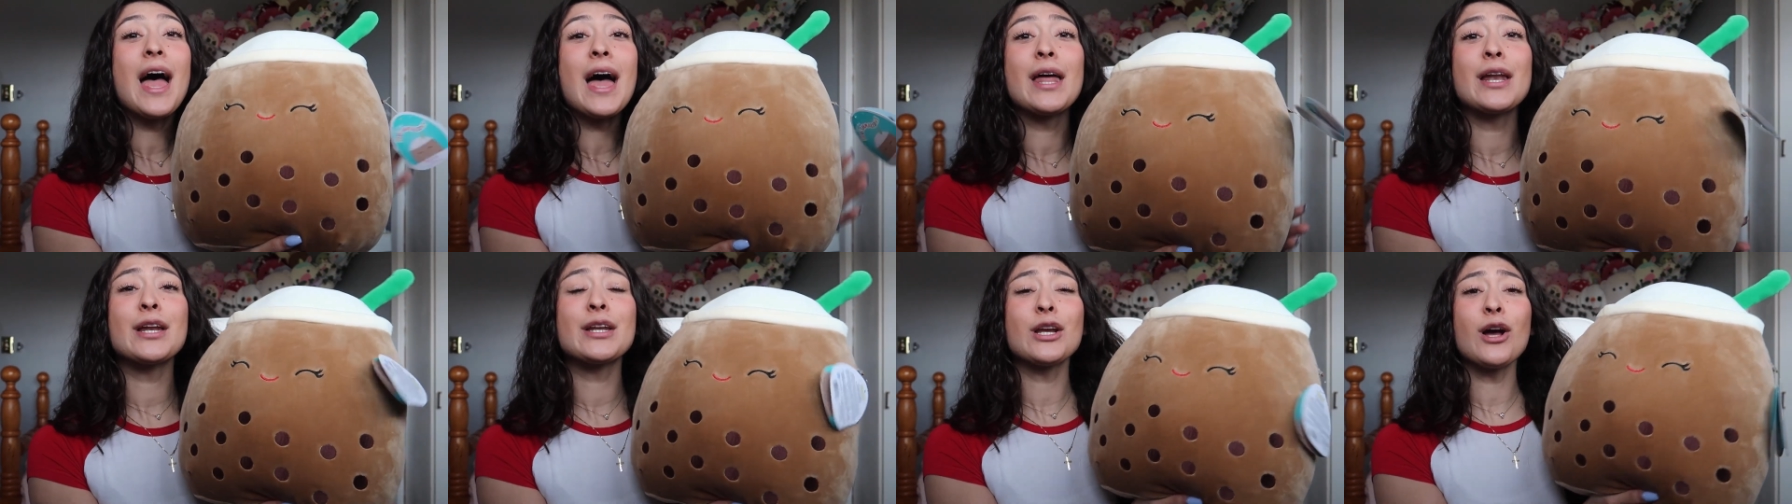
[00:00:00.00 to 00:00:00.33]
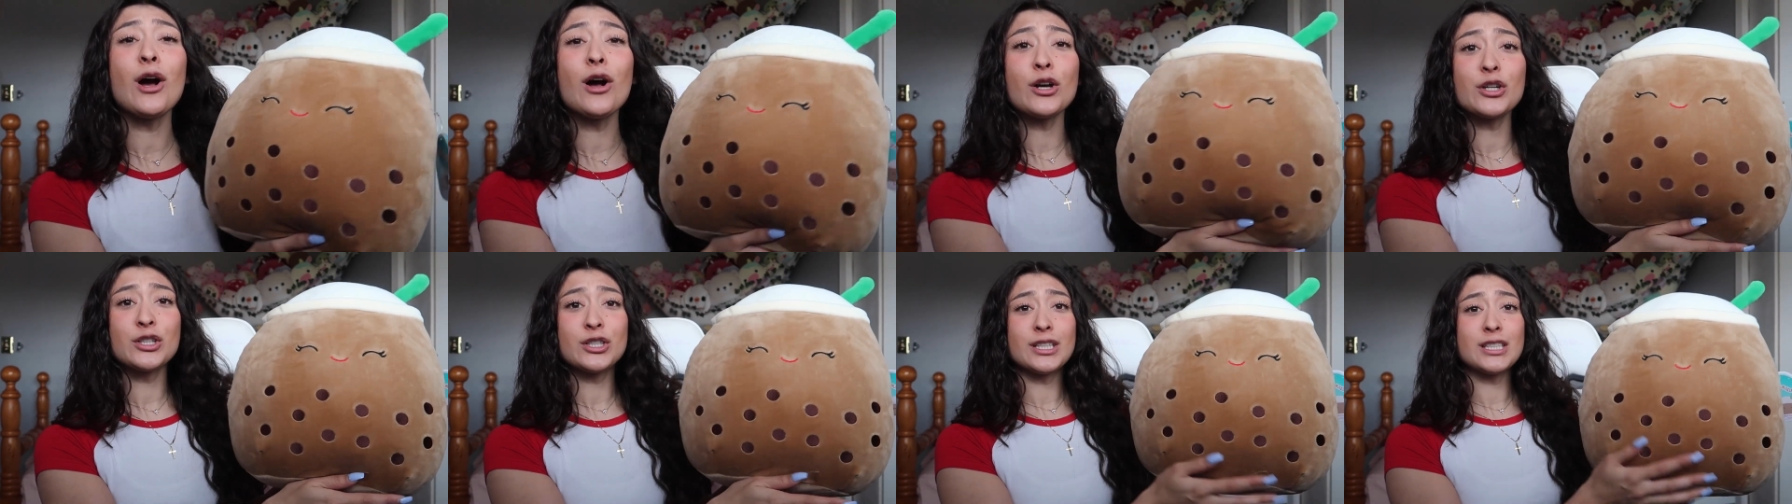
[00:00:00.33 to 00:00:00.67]
and
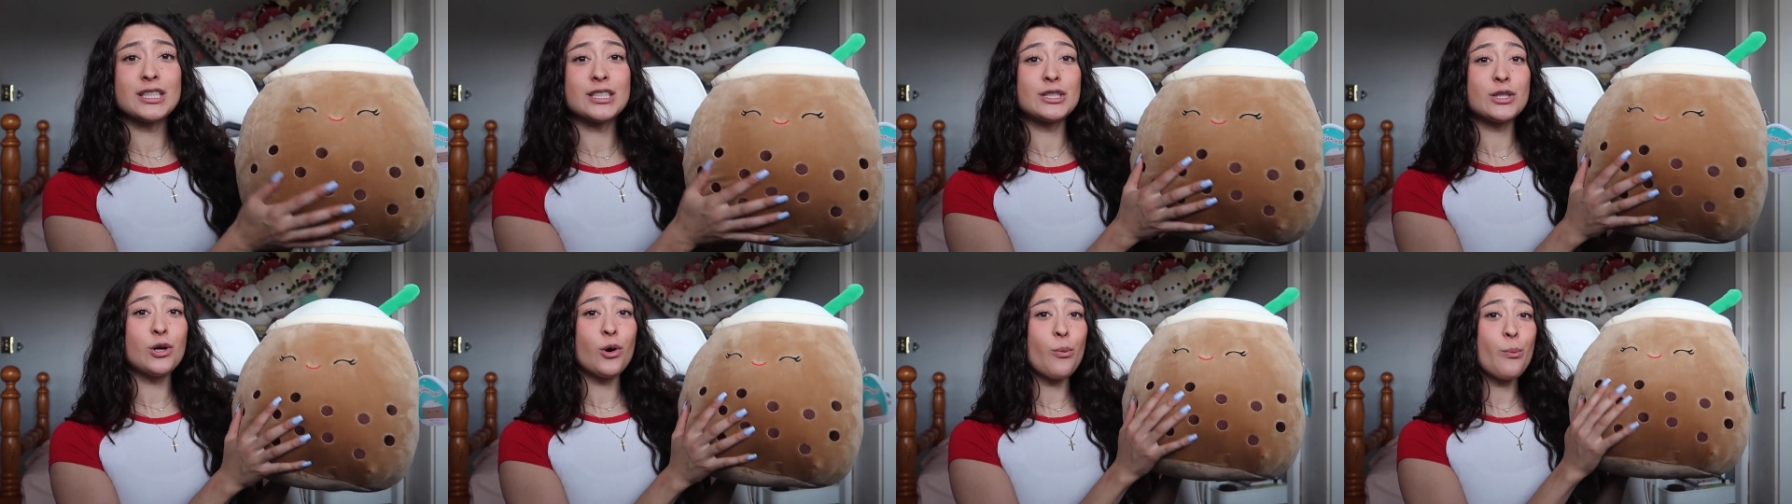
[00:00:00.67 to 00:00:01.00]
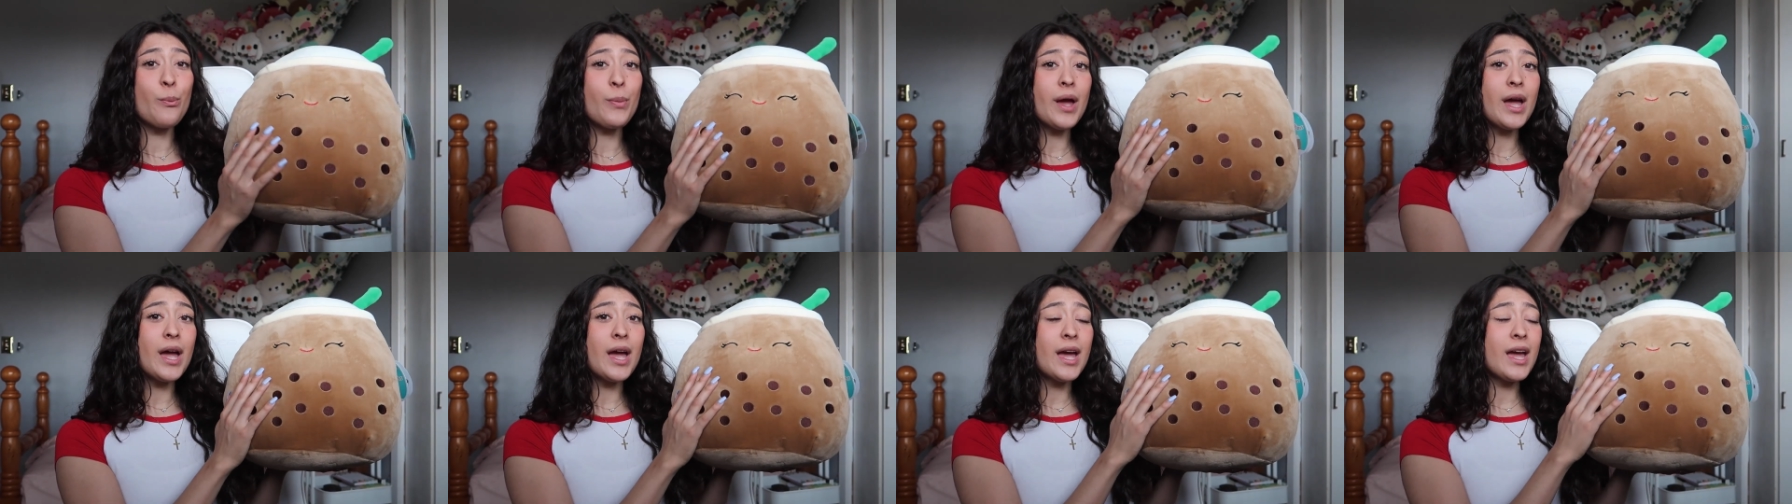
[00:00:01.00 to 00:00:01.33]
y'all she's so
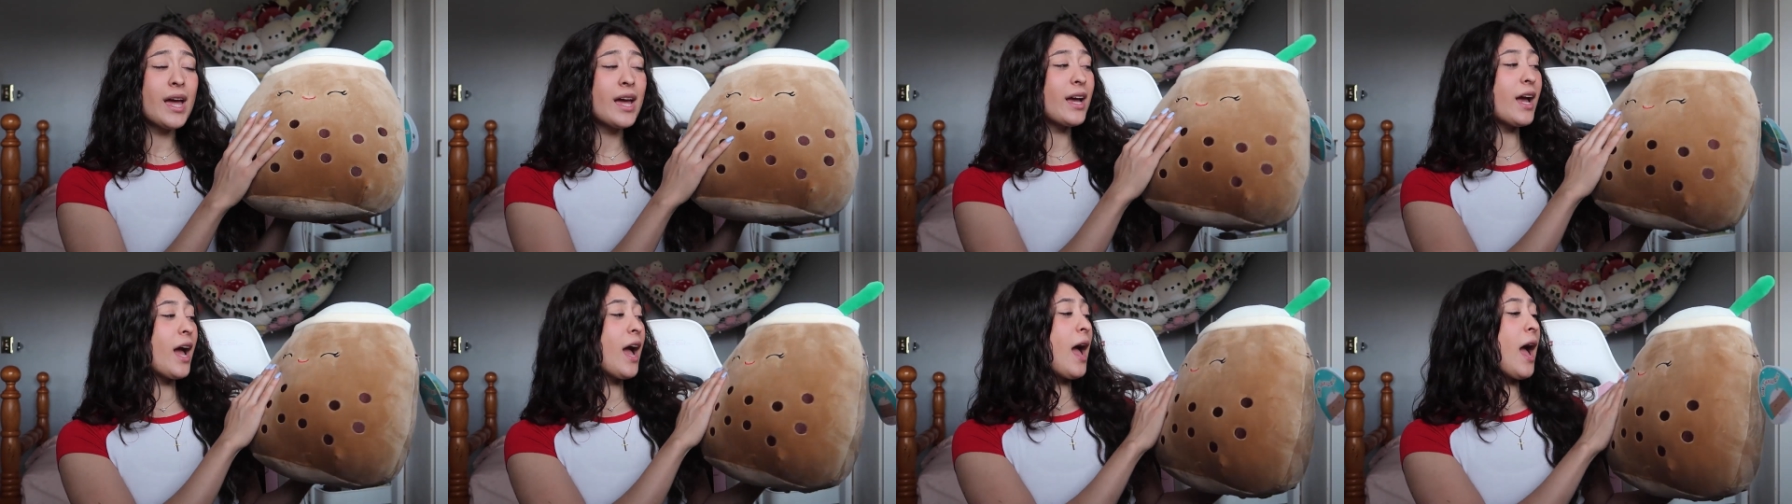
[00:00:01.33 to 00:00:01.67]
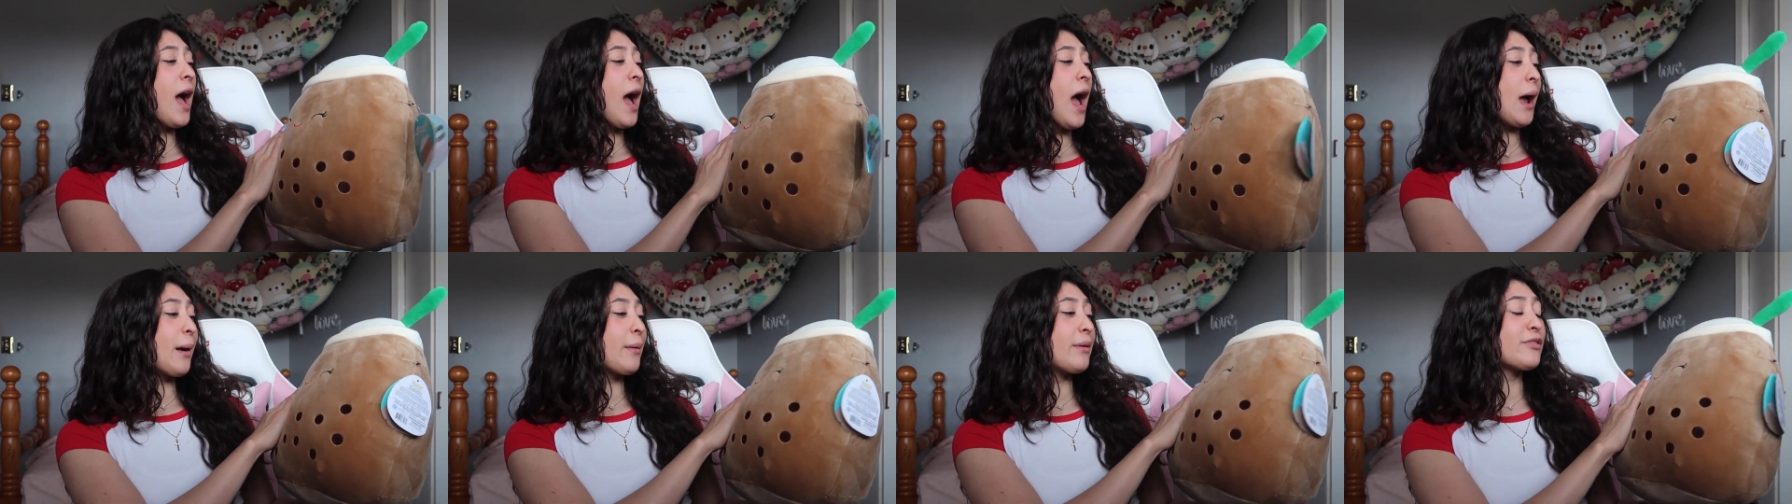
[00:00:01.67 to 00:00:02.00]
big
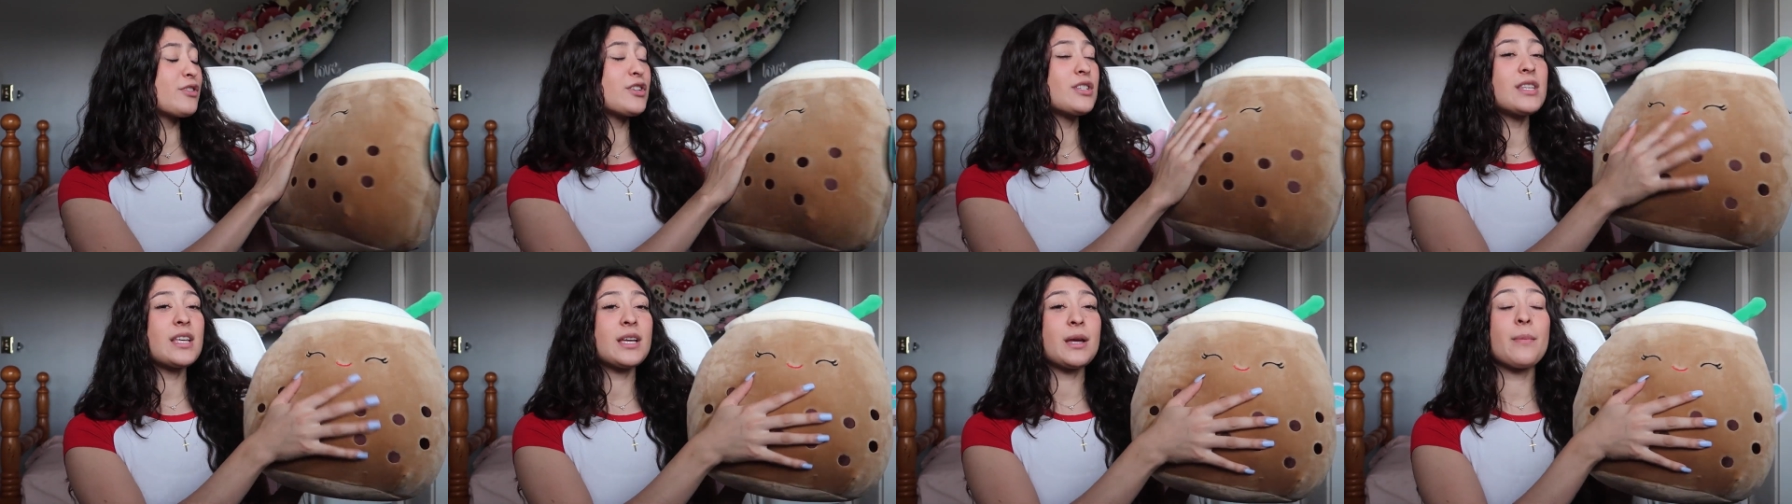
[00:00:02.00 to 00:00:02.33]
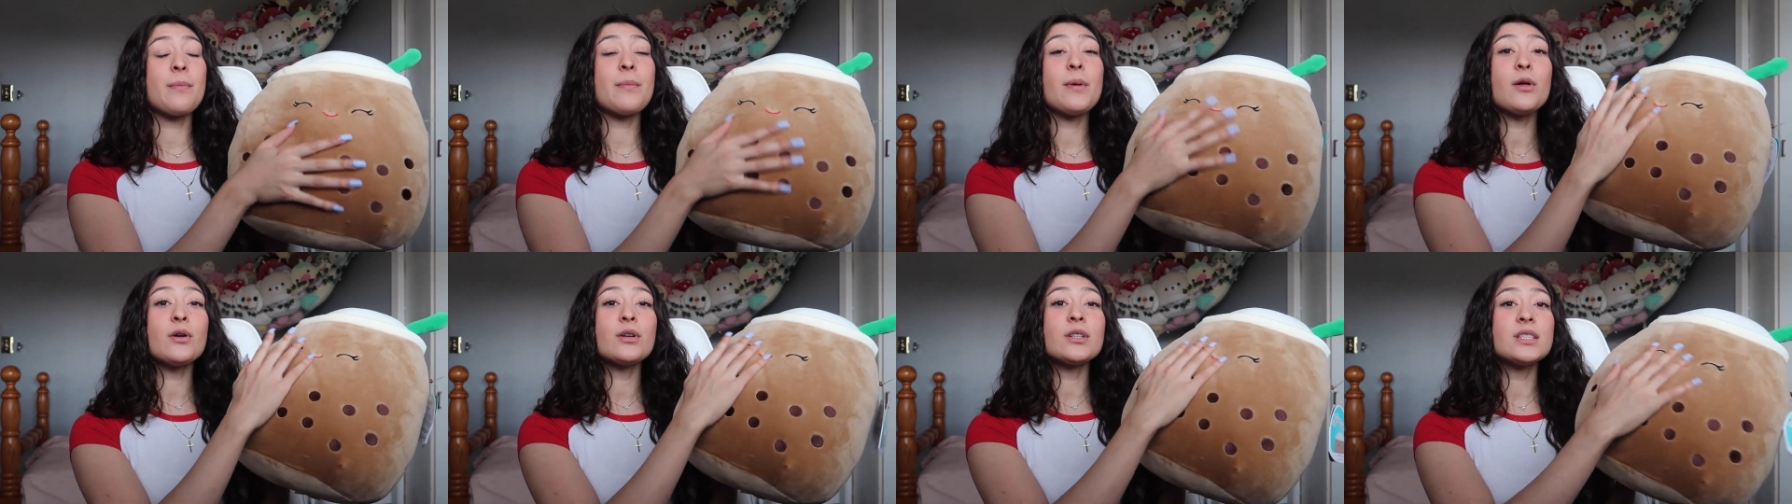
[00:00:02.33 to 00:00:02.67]
I wish she's like a
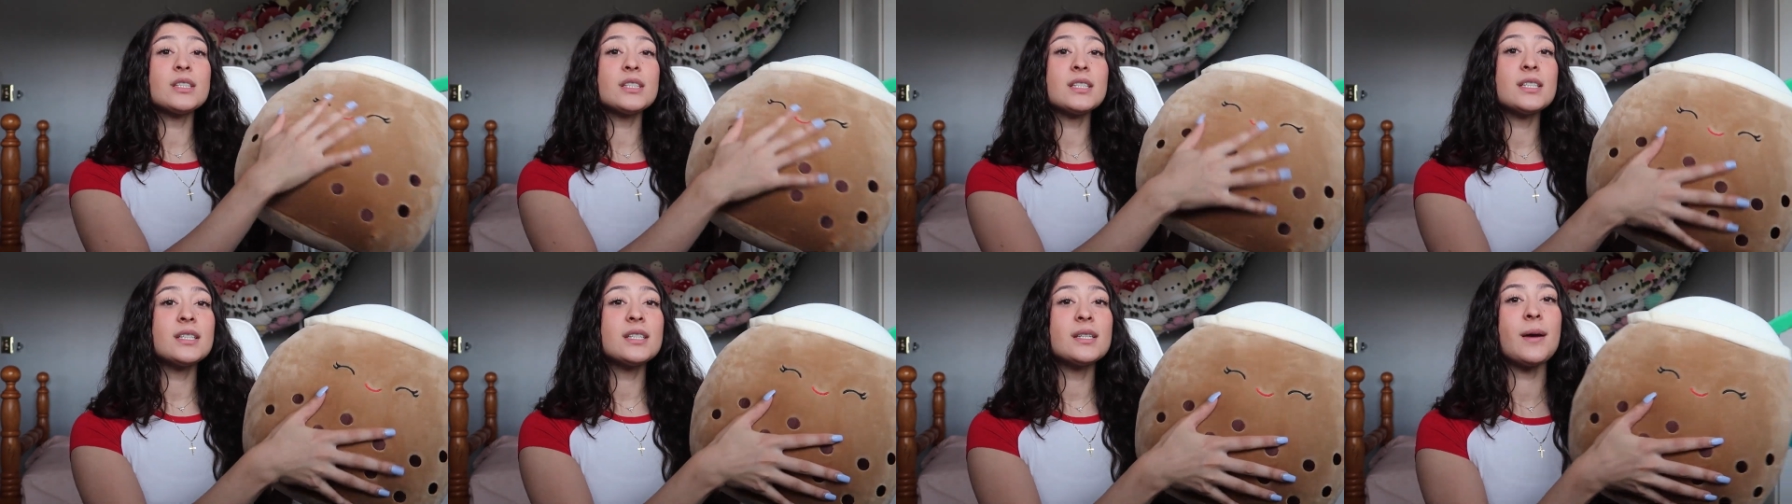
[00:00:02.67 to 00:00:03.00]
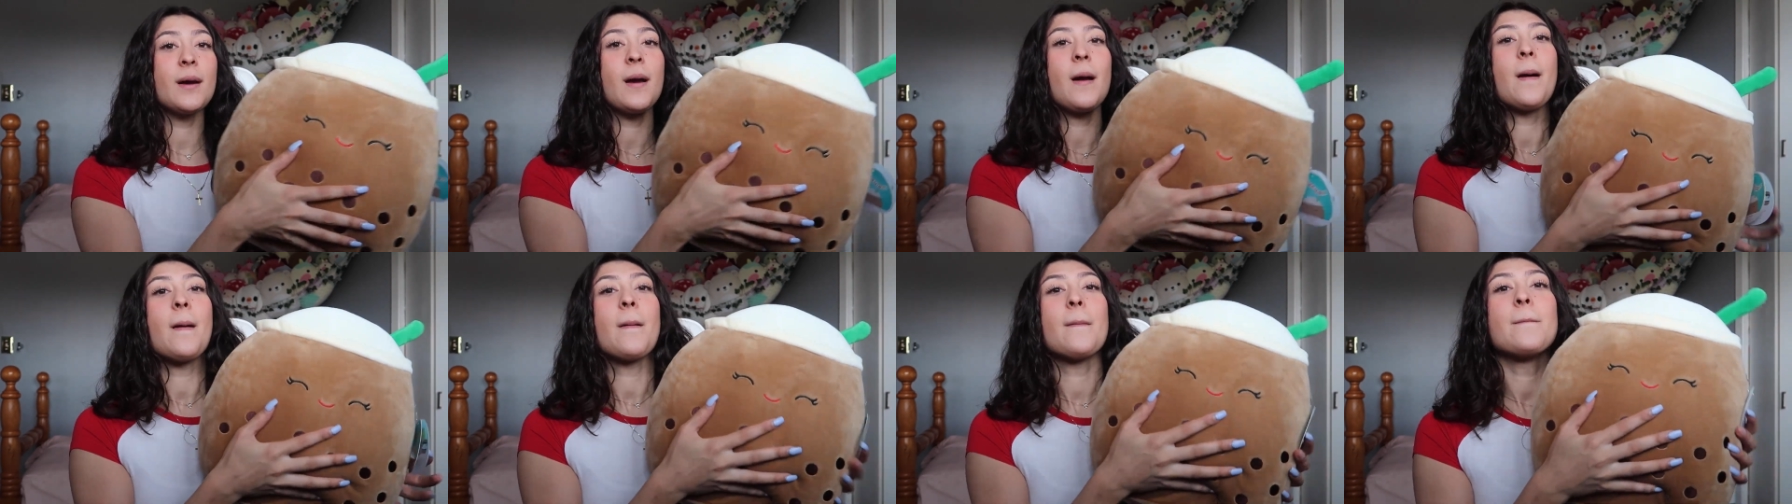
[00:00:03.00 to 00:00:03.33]
milk tea